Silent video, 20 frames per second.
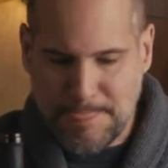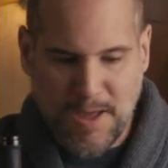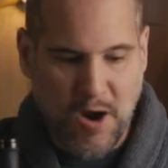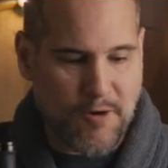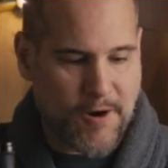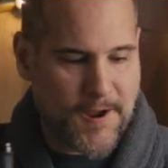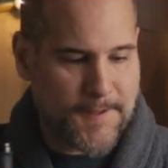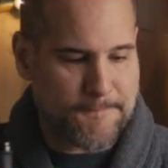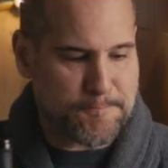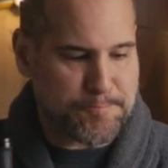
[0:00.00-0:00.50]
All
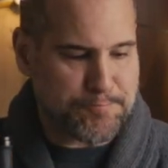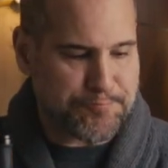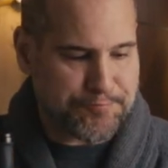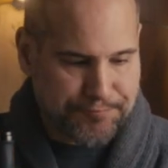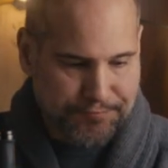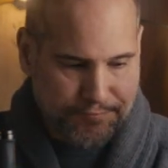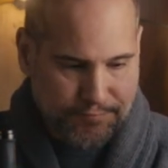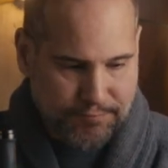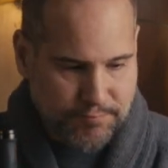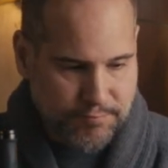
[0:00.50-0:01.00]
right,
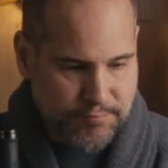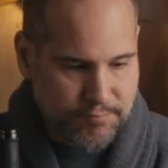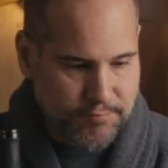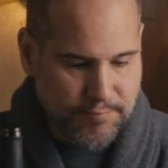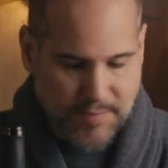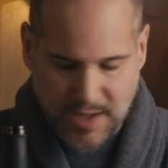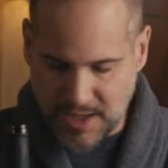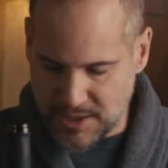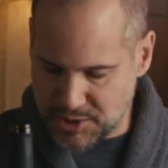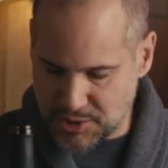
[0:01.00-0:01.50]

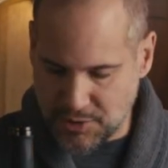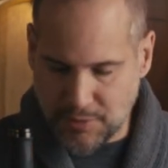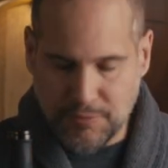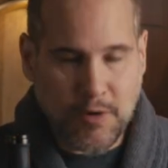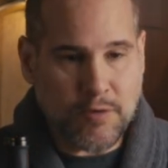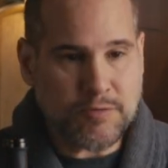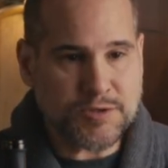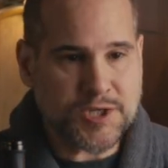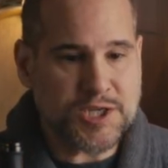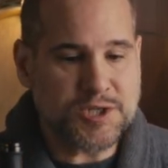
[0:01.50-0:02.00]
so the
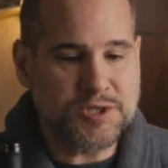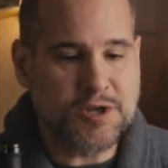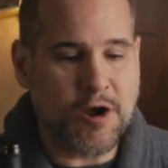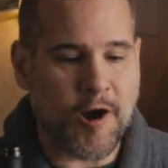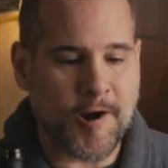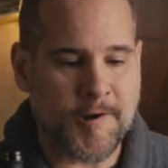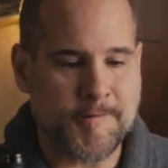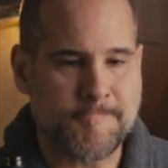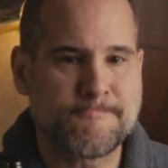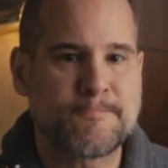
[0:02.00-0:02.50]
Rosie's
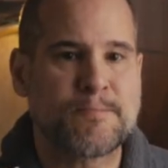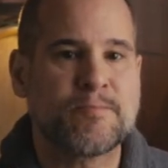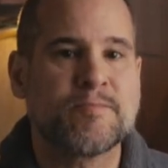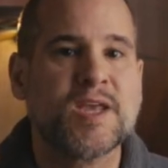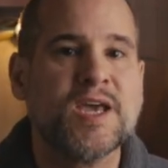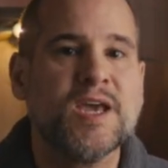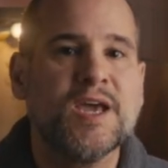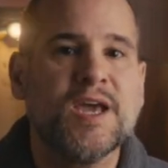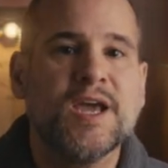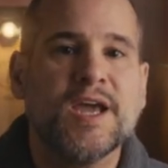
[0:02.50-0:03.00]
Garden
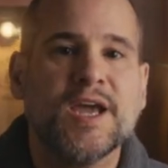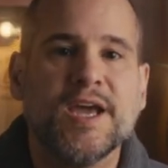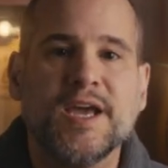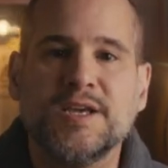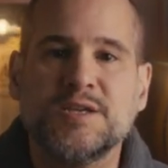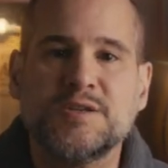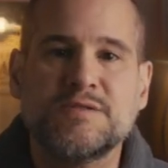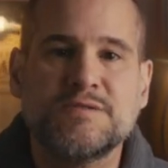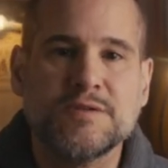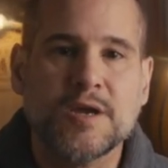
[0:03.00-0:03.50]

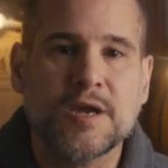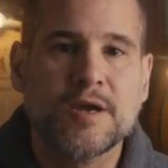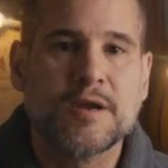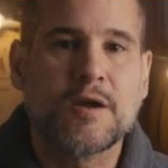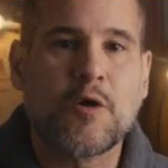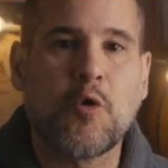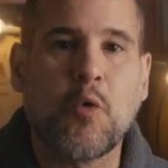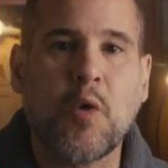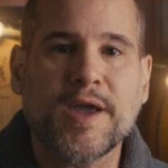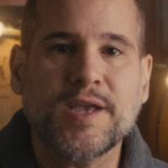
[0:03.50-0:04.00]
is
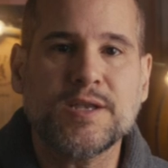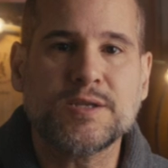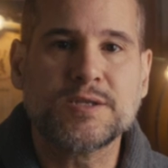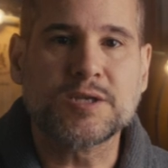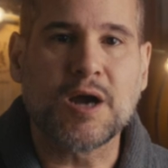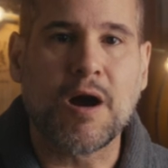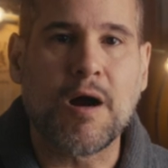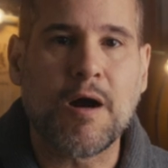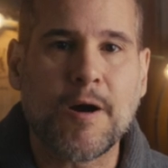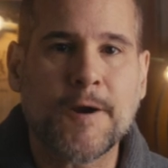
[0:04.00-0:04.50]
quite
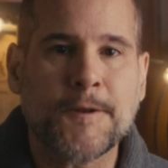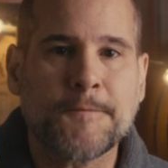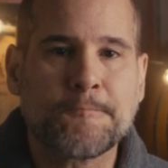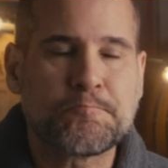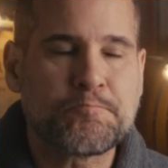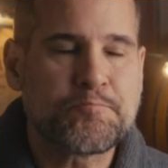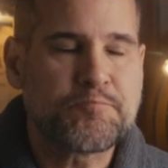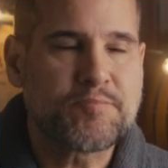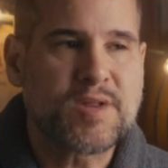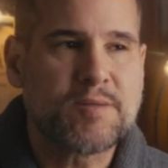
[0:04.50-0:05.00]
tart,
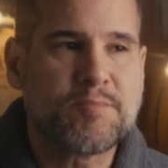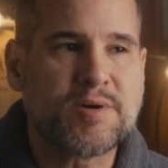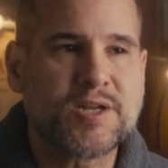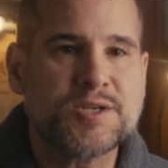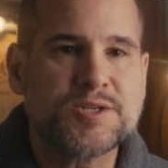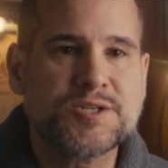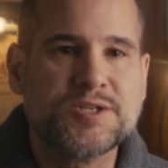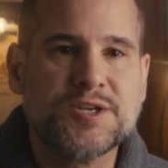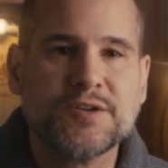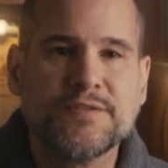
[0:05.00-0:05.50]
but
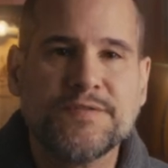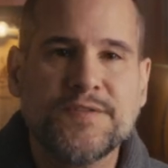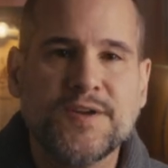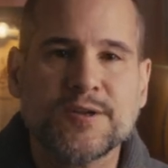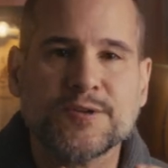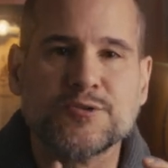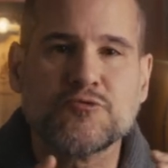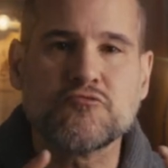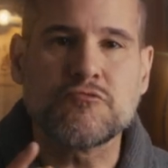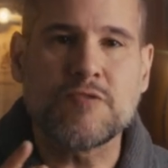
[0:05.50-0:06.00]
it still
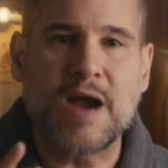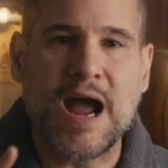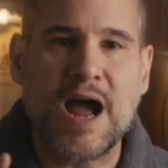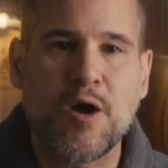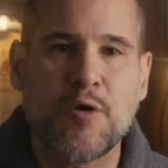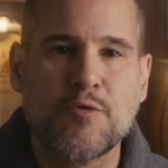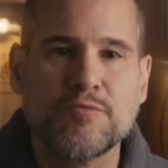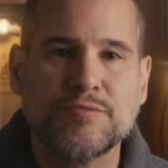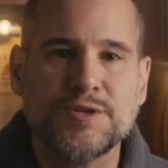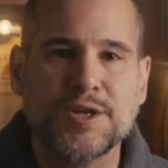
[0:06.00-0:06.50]
feels
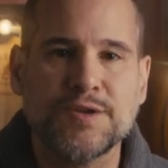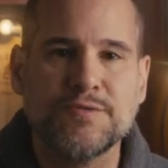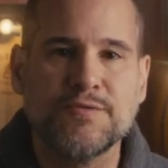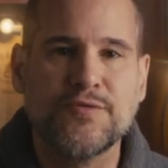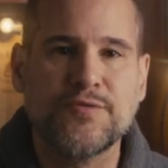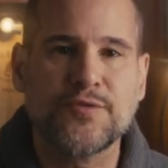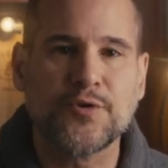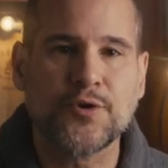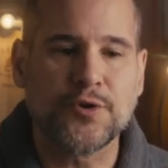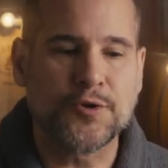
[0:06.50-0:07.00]
round and
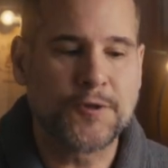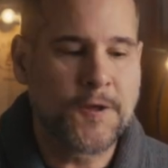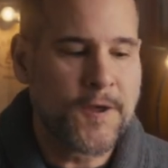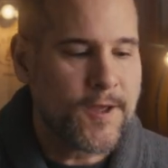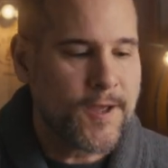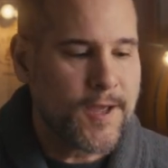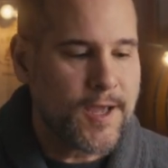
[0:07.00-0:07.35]
full.